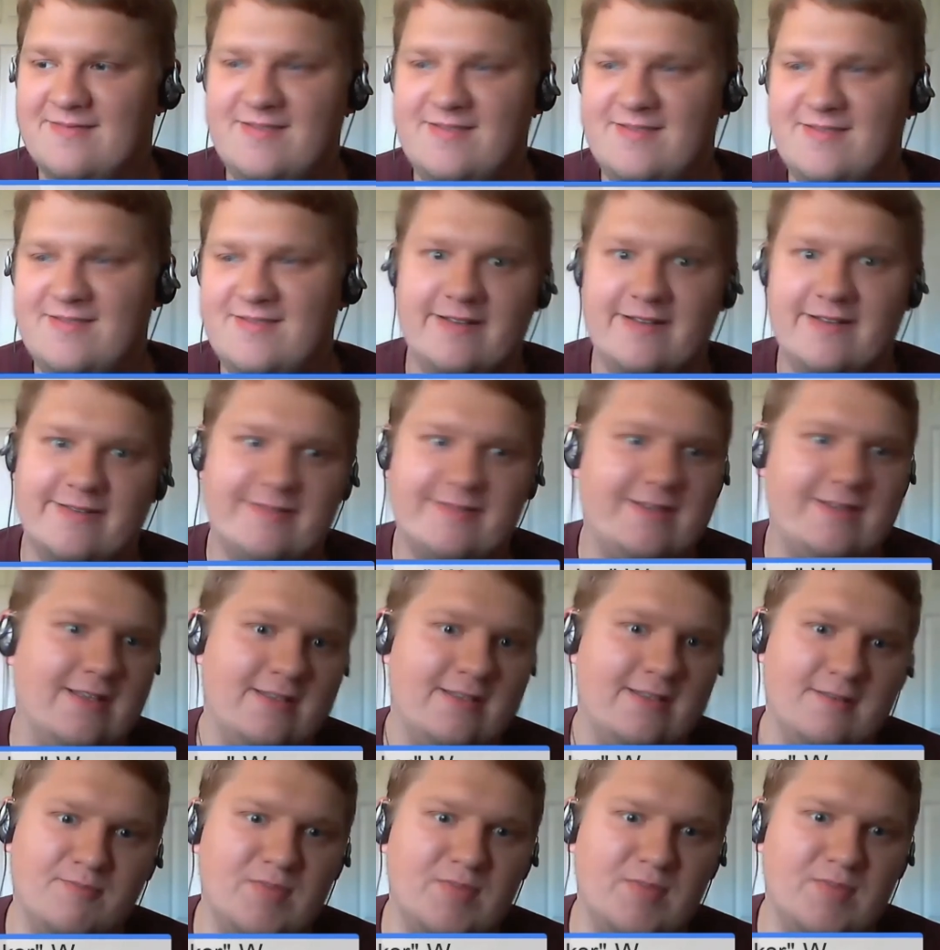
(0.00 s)
they're
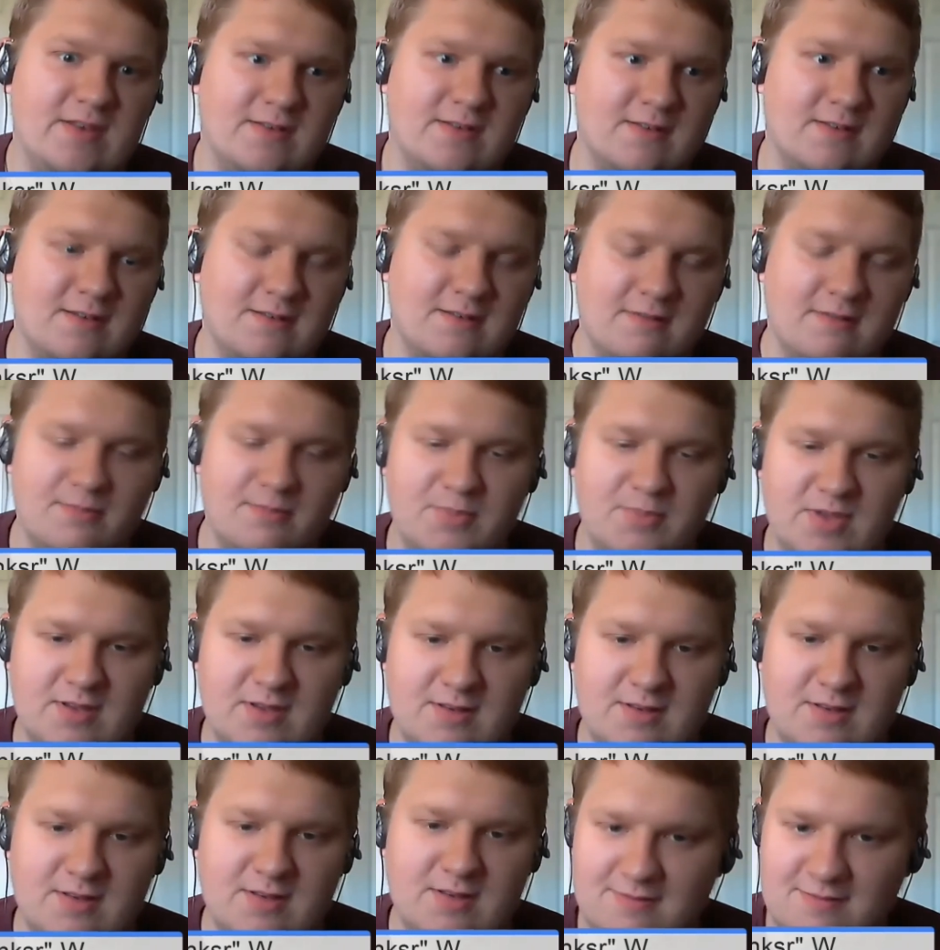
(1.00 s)
still in business,
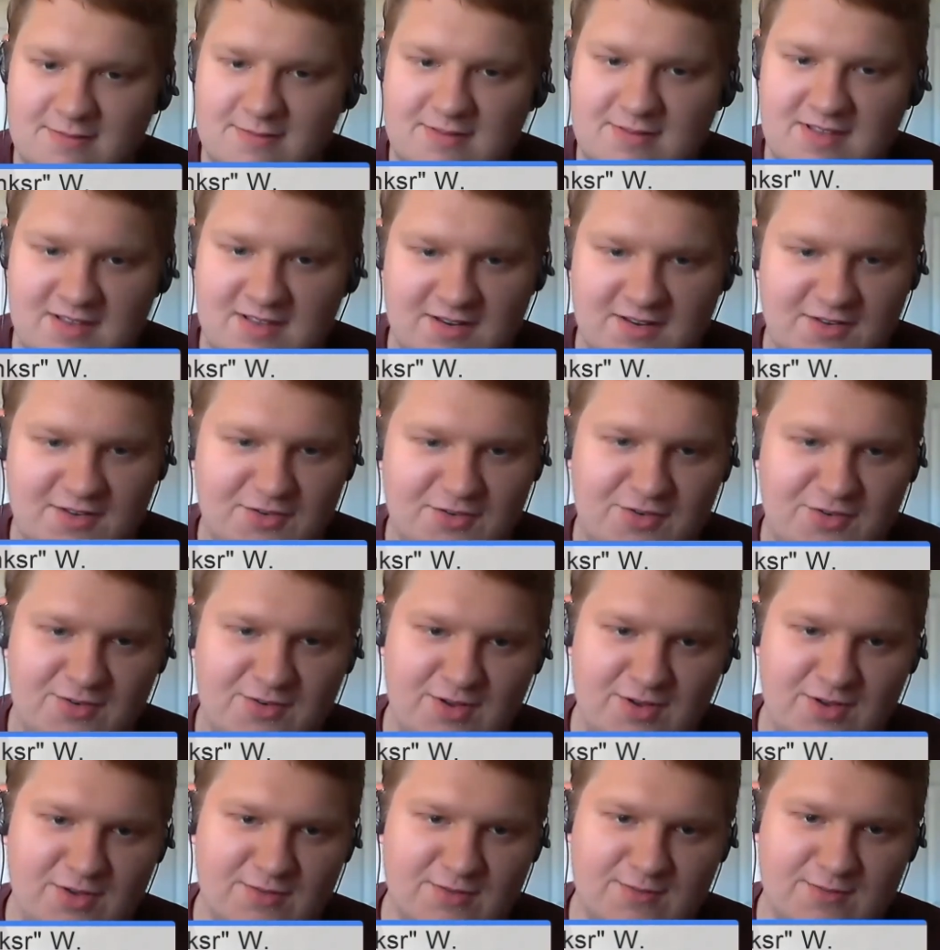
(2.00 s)
but who
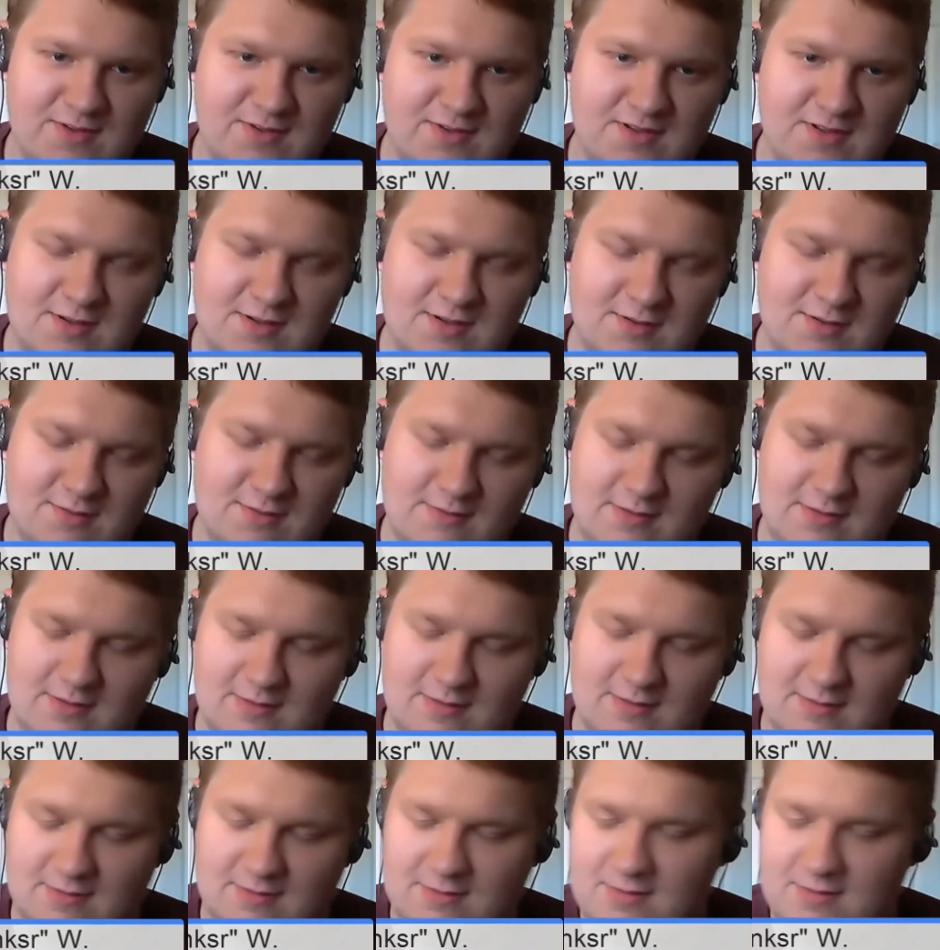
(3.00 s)
knows what could go
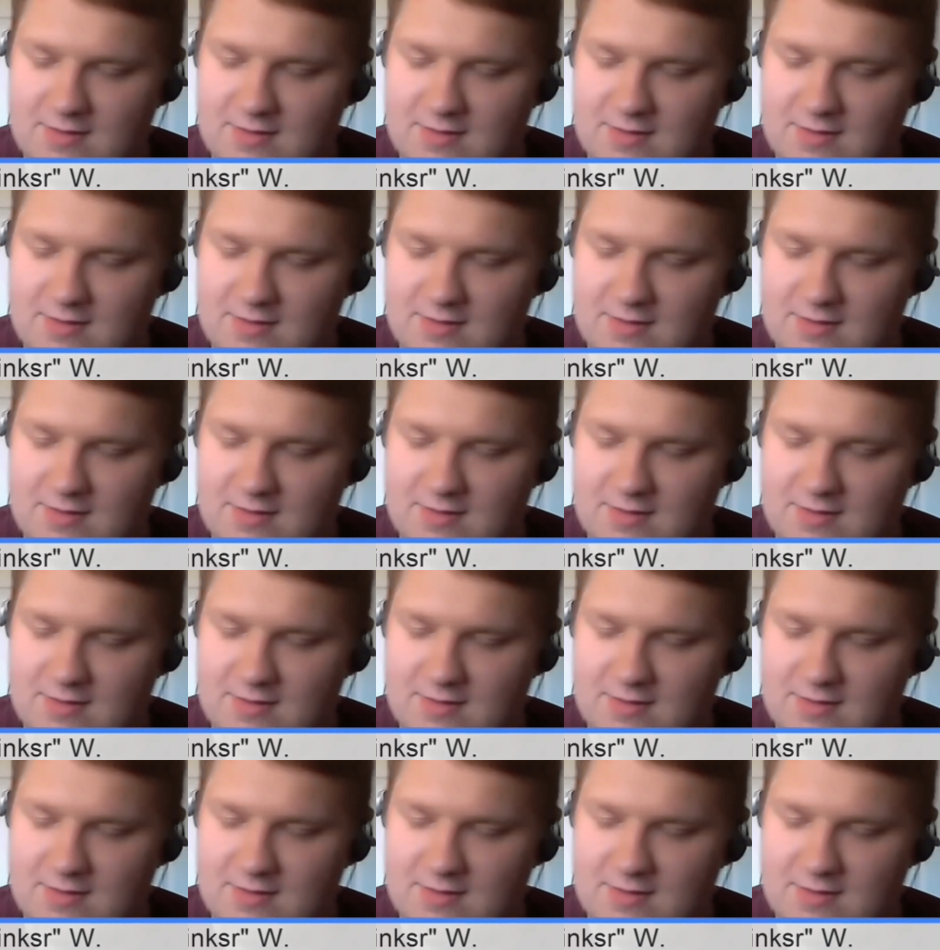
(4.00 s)
wrong.